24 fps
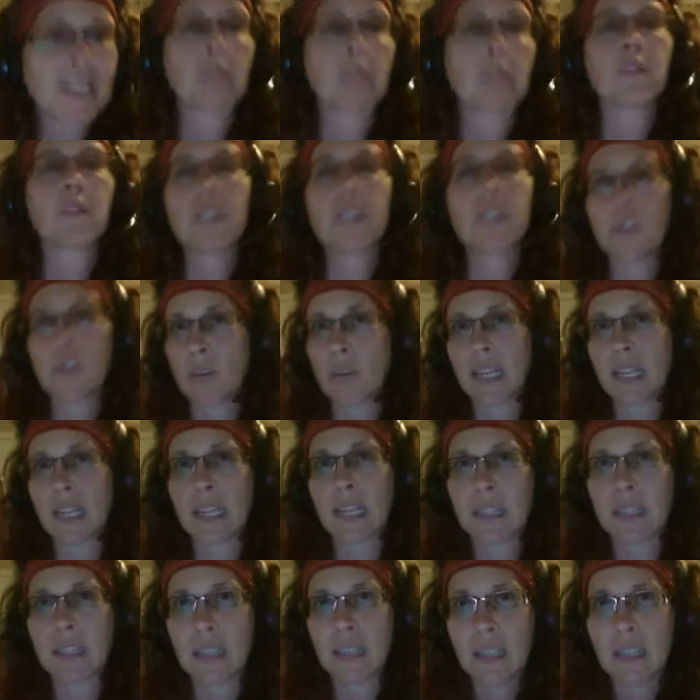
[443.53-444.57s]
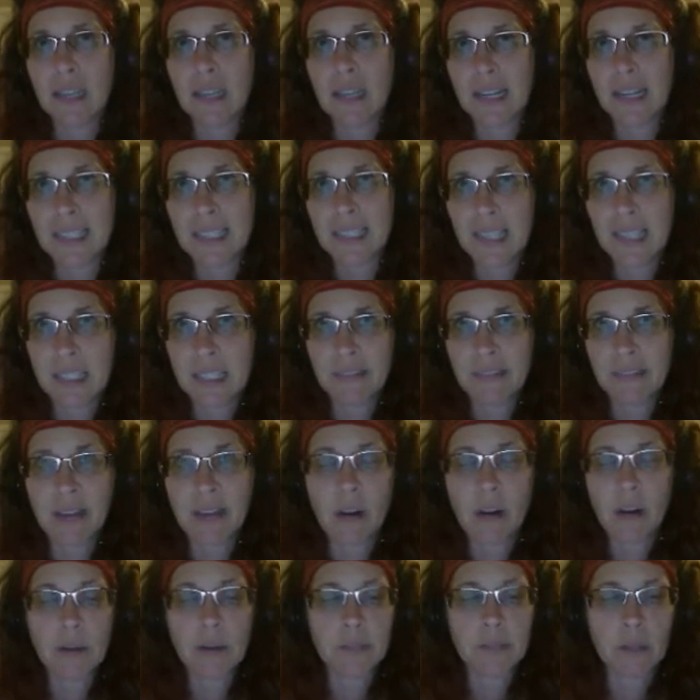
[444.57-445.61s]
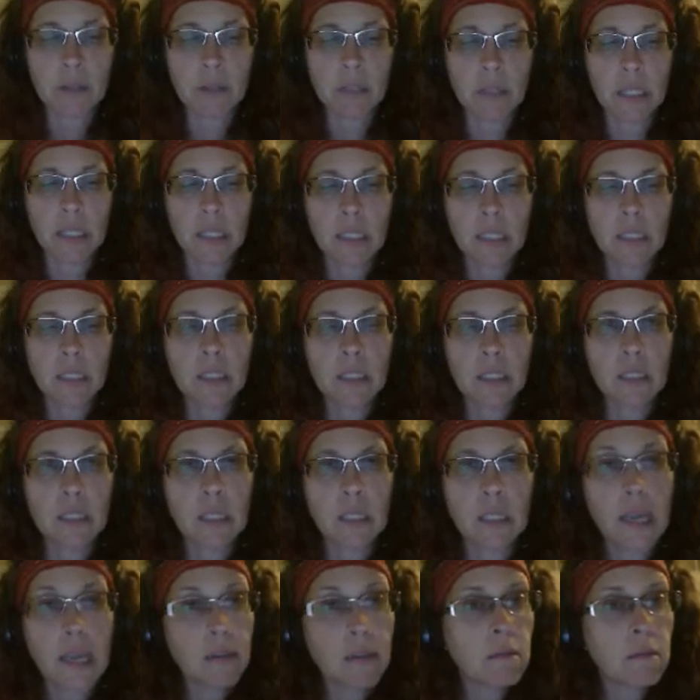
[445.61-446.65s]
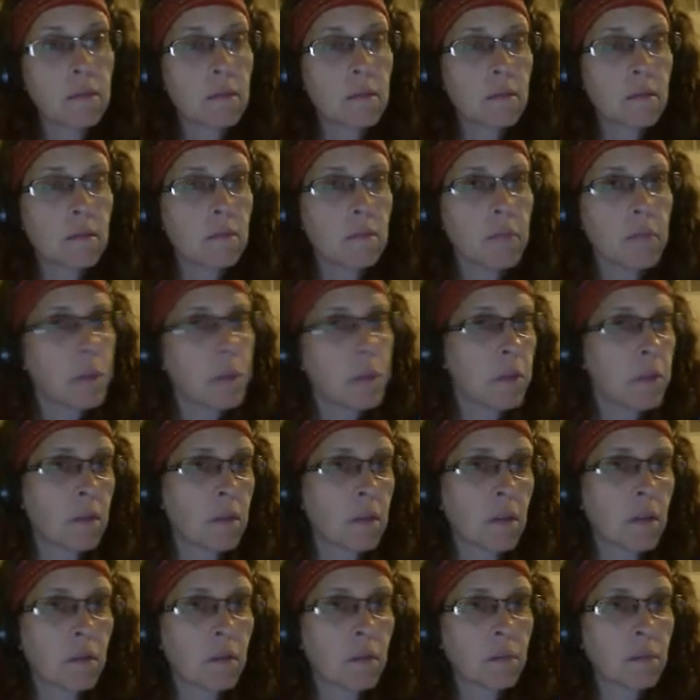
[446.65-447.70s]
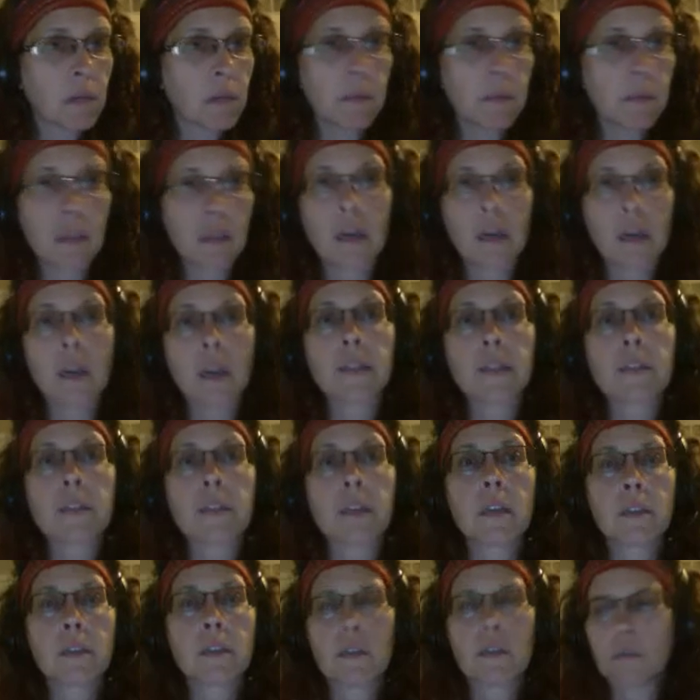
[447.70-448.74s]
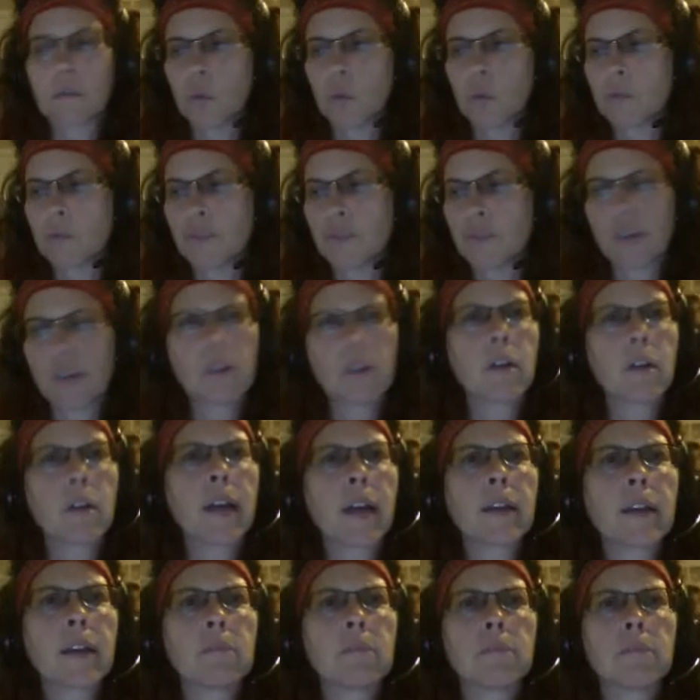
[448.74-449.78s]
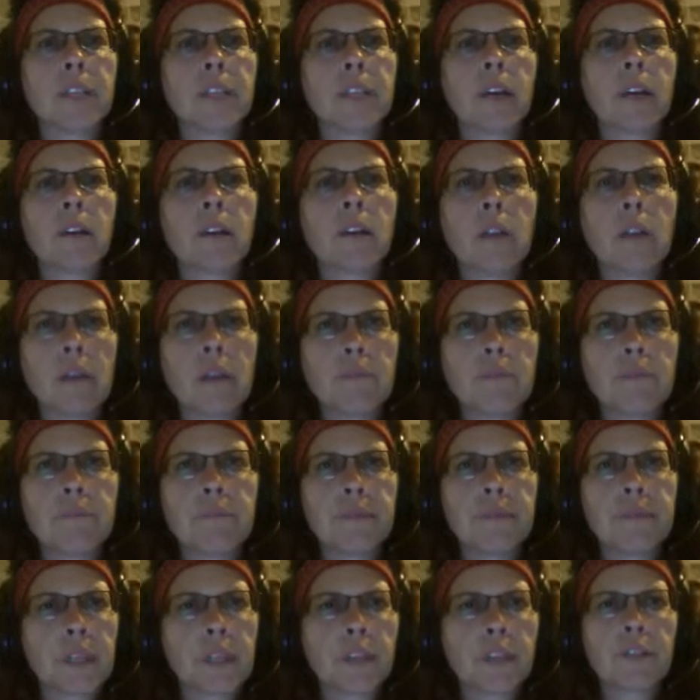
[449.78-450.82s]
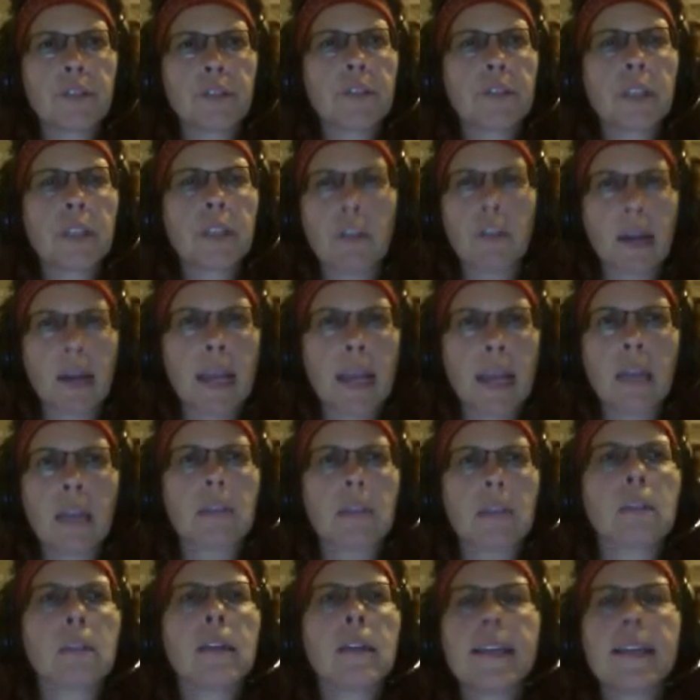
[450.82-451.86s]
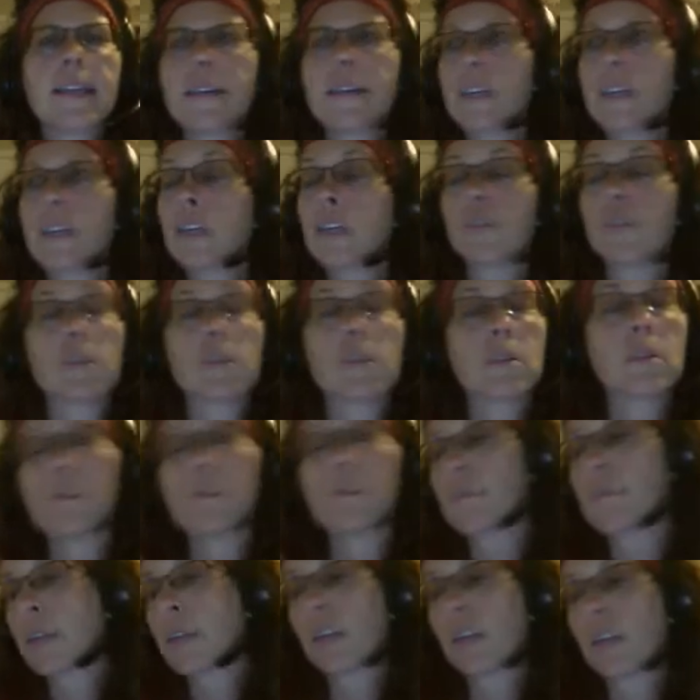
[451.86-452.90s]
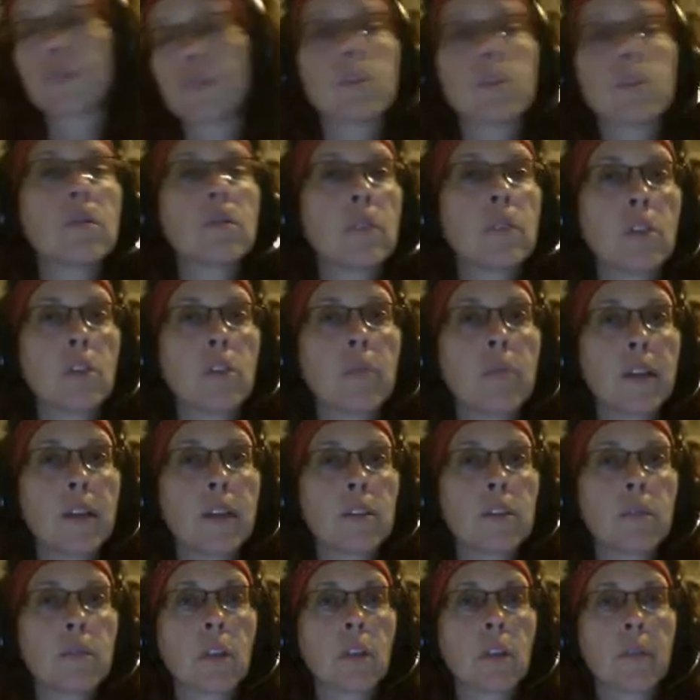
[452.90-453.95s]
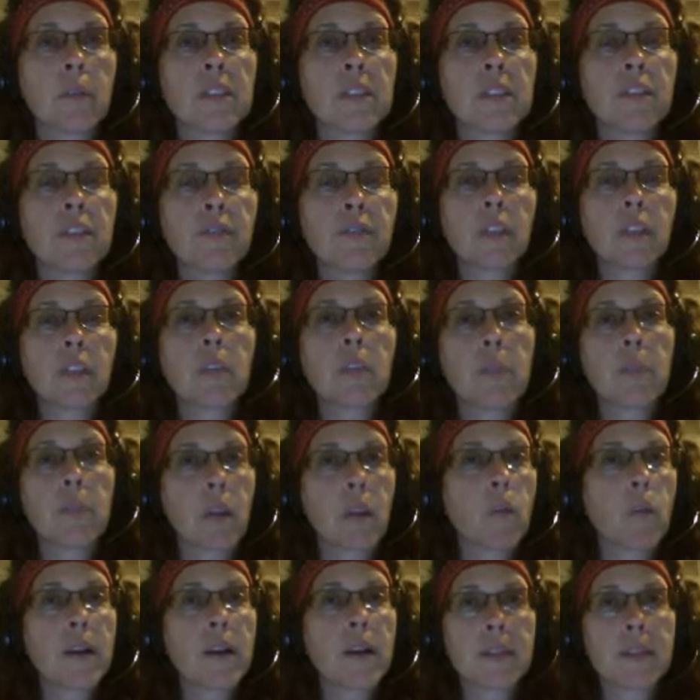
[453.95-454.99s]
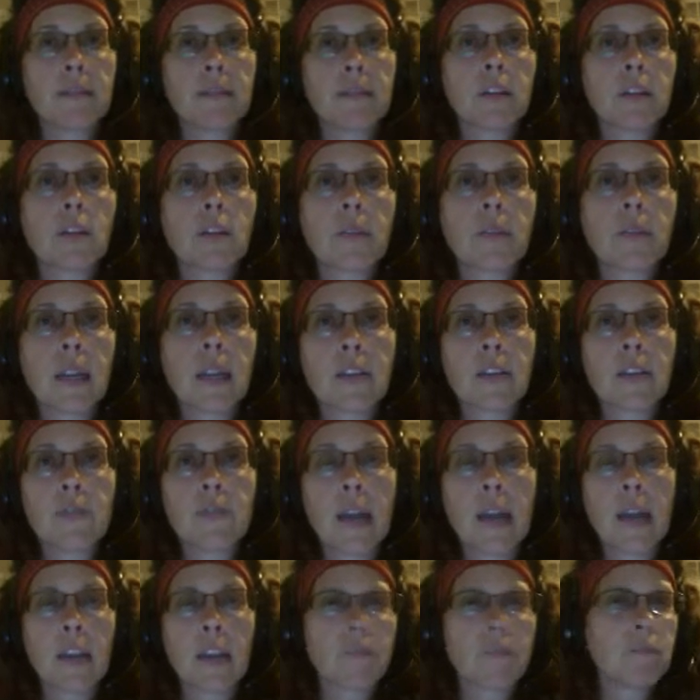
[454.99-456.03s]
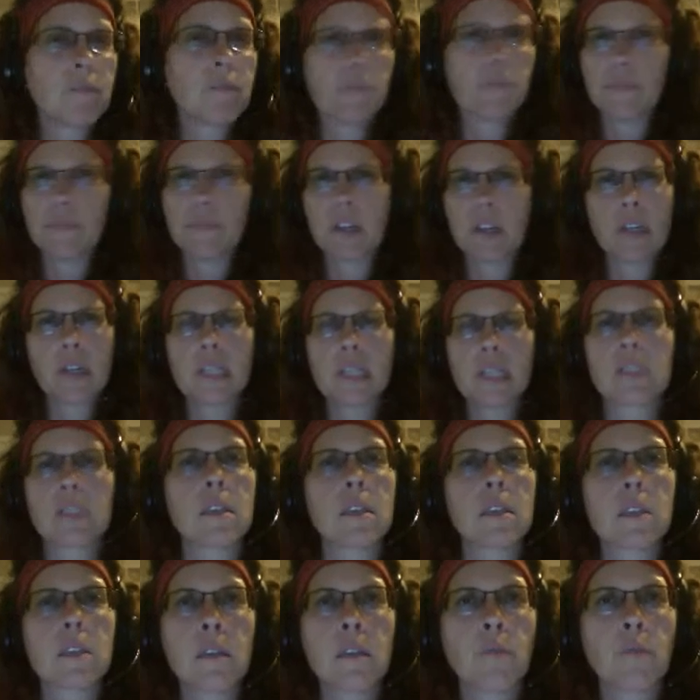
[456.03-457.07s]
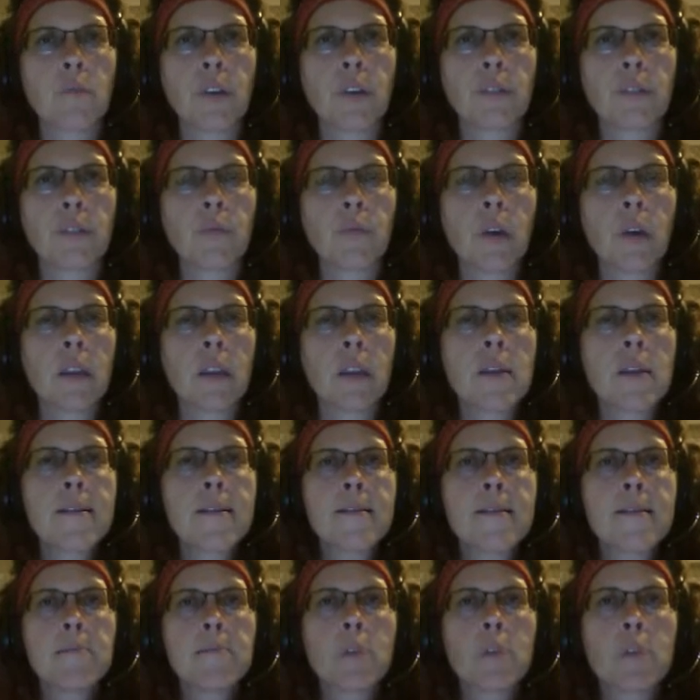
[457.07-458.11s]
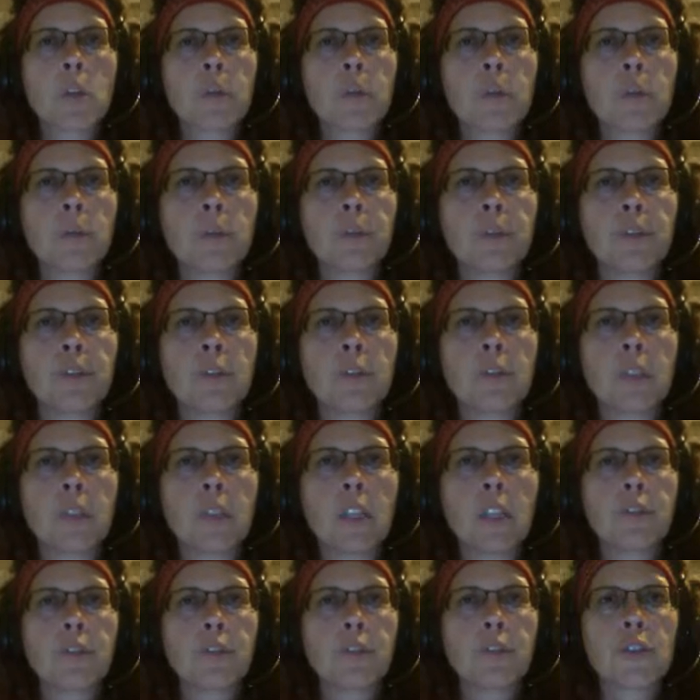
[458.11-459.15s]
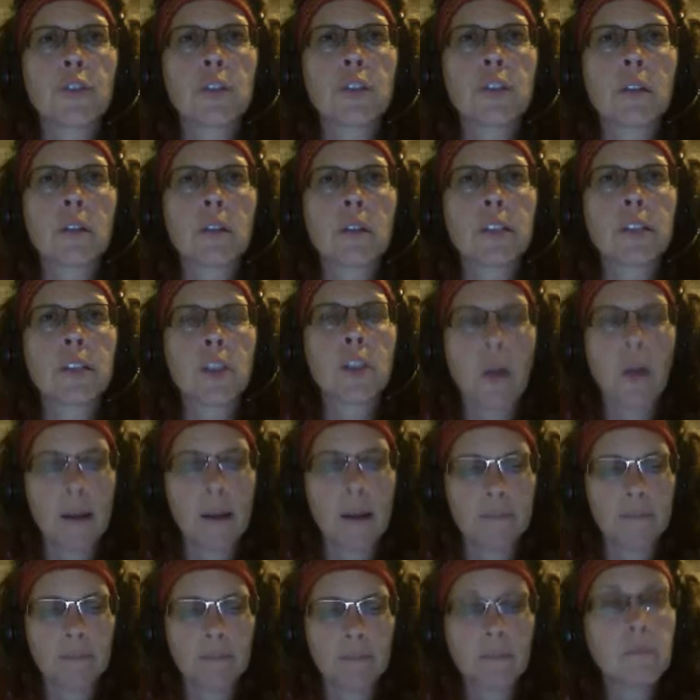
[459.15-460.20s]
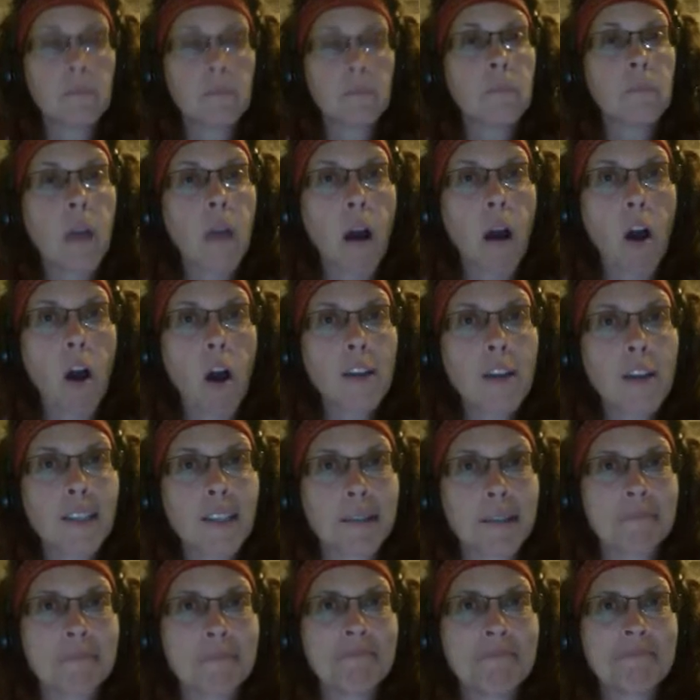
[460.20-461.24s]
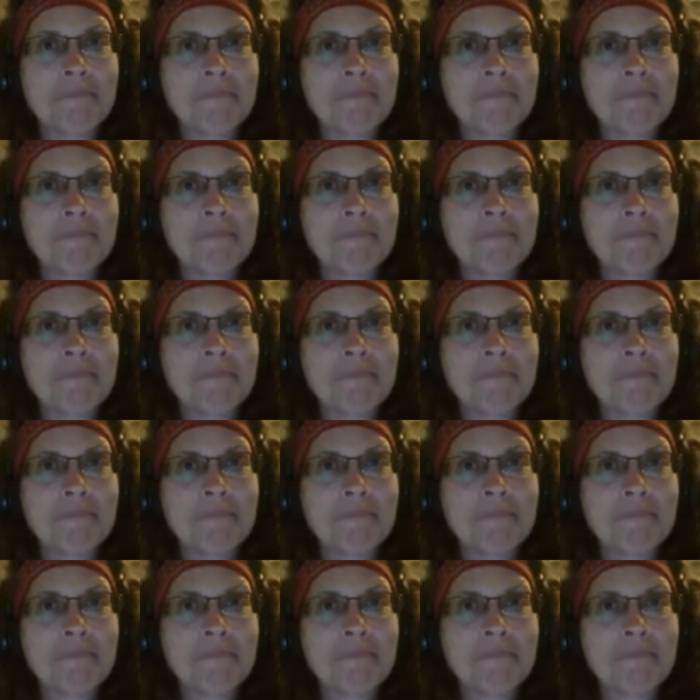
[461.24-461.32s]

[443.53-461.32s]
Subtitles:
I really just want to get a sense of how I'm doing. And maybe the colleague says, well, sure, I can tell you. I think you're doing great, and here's a thing or two that you might do a little bit differently, but otherwise I think you're right on track. You're very consistent with what most people do in their first year and so on. Awesome.